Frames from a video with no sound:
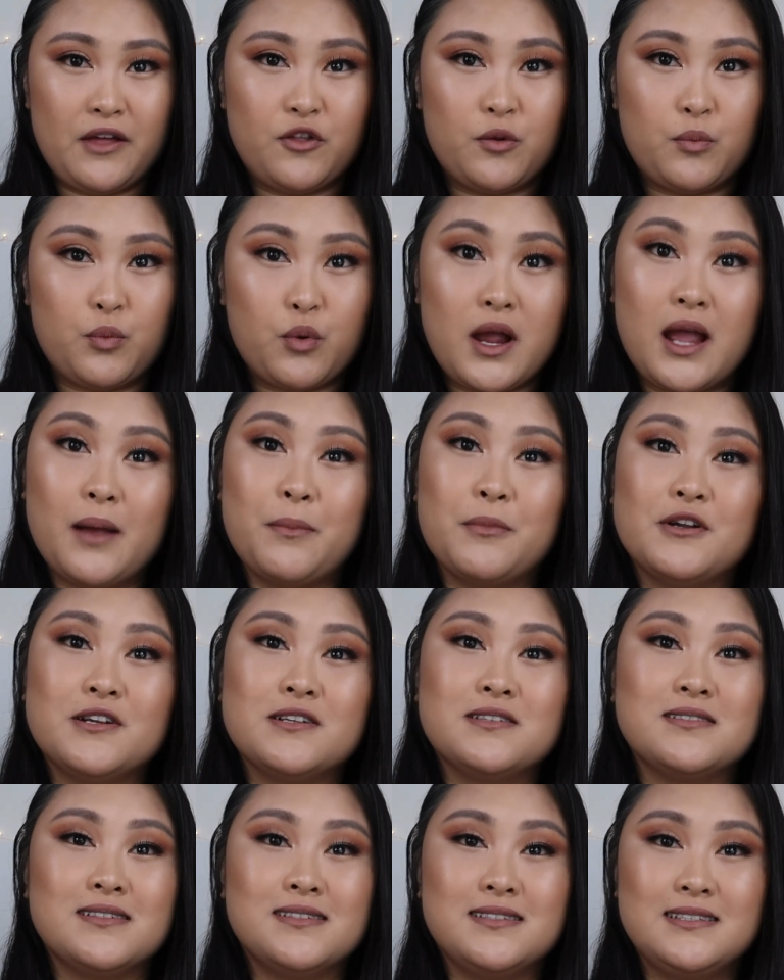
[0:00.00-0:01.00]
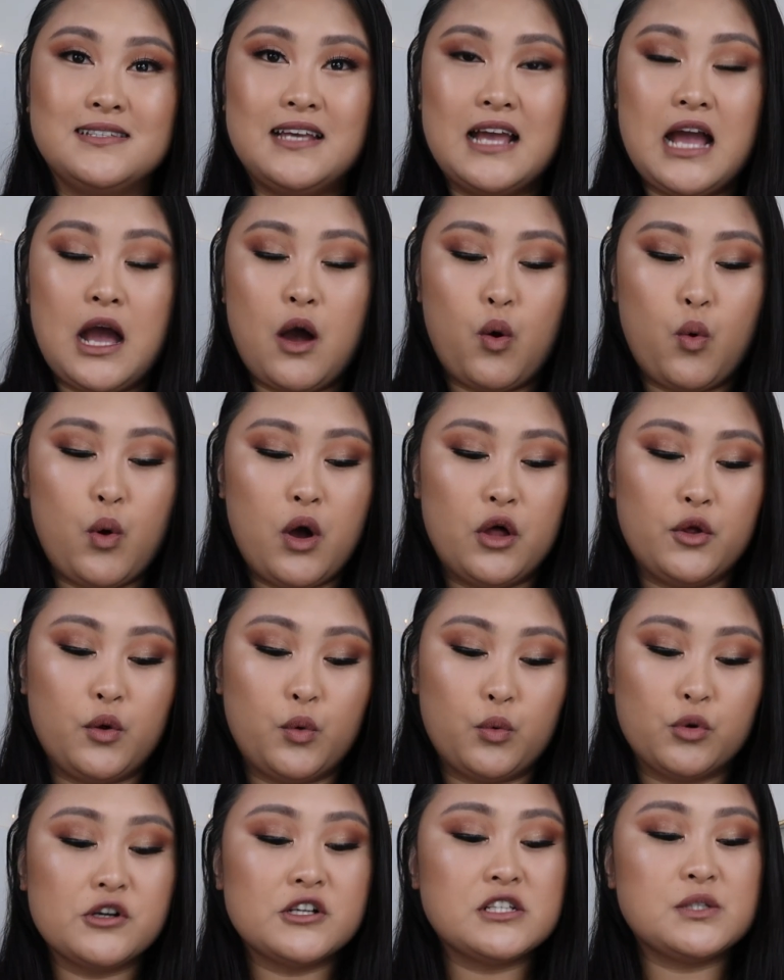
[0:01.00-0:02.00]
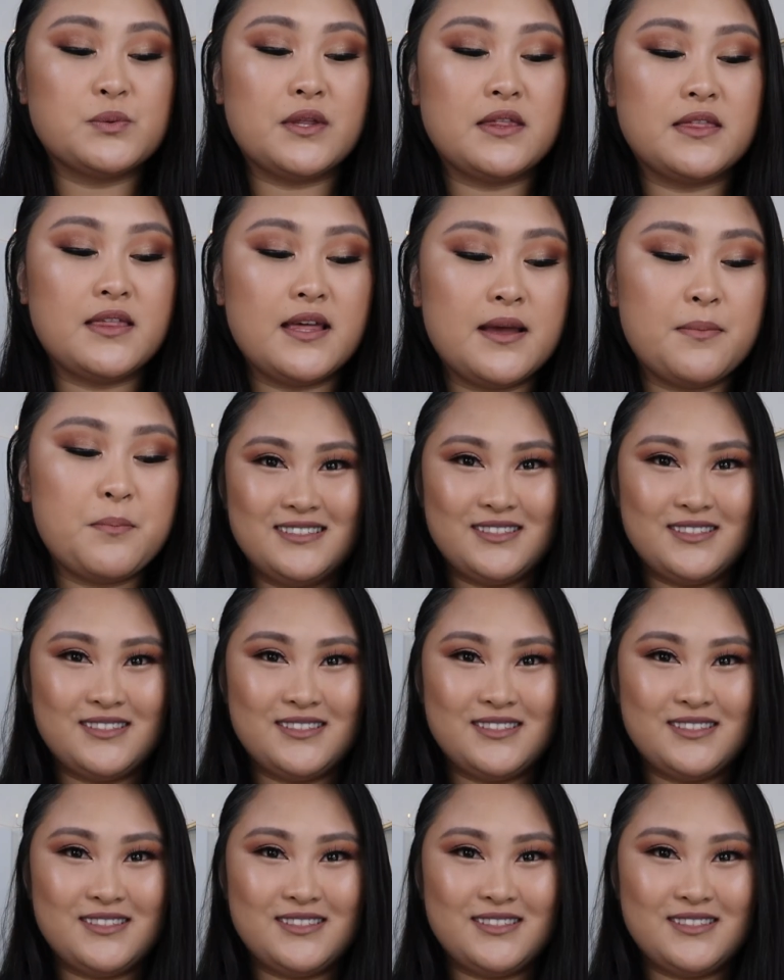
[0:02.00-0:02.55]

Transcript: other primers to see how well it works with them.